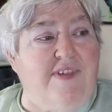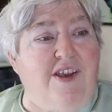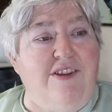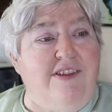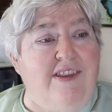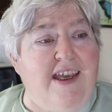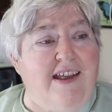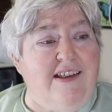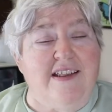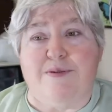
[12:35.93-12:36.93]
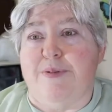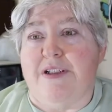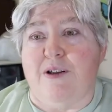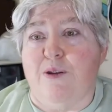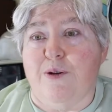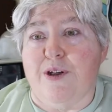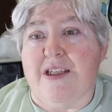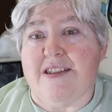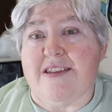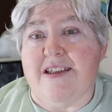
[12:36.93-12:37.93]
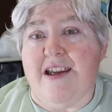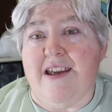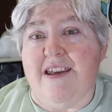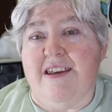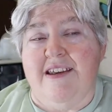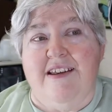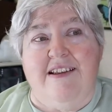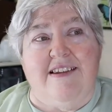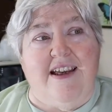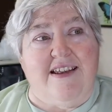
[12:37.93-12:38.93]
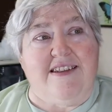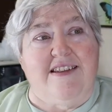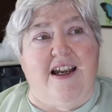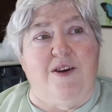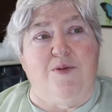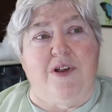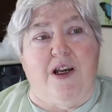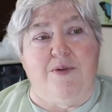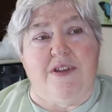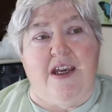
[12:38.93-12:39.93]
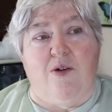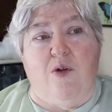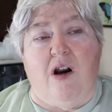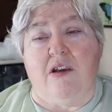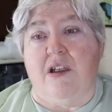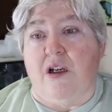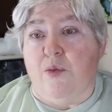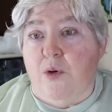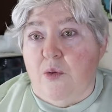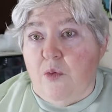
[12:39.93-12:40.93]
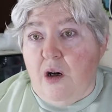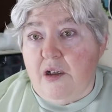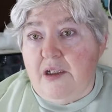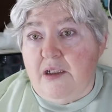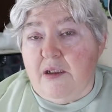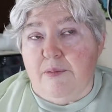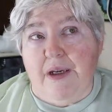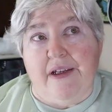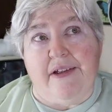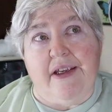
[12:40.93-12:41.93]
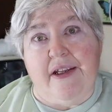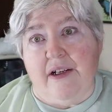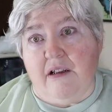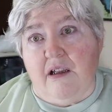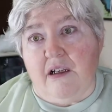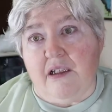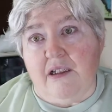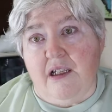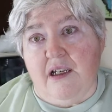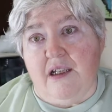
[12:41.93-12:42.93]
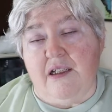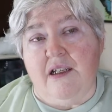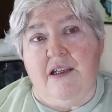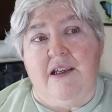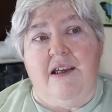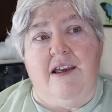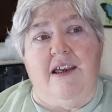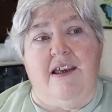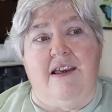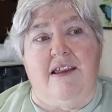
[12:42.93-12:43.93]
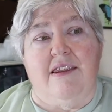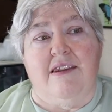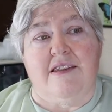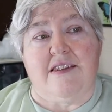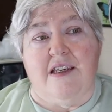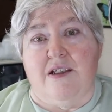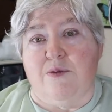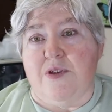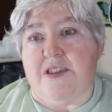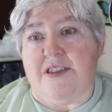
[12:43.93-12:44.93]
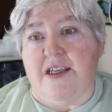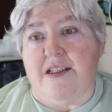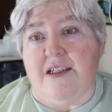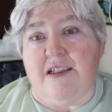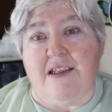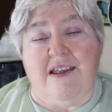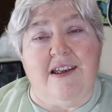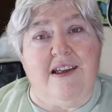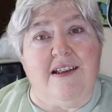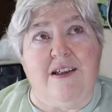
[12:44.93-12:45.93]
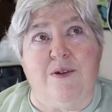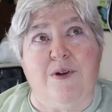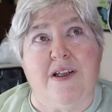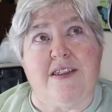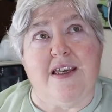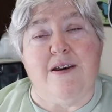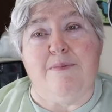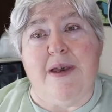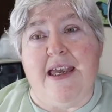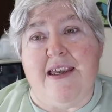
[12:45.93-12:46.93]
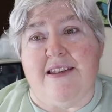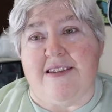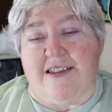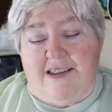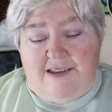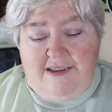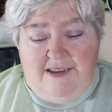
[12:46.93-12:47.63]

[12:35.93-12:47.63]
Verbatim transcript: Other than that, it's been a glorious day. Last night when I was out walking, I went walking about 8 o'clock at night, and the sun was setting, and it was amazing.